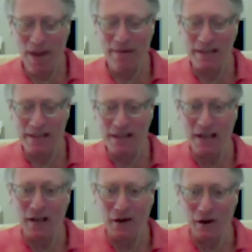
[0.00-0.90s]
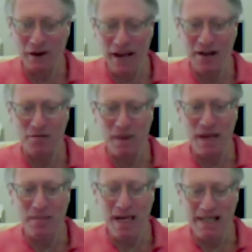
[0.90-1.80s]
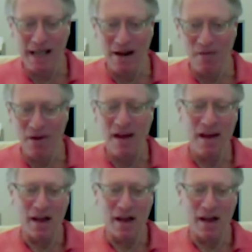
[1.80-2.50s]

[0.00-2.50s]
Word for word: We have a singular, that is me, myself,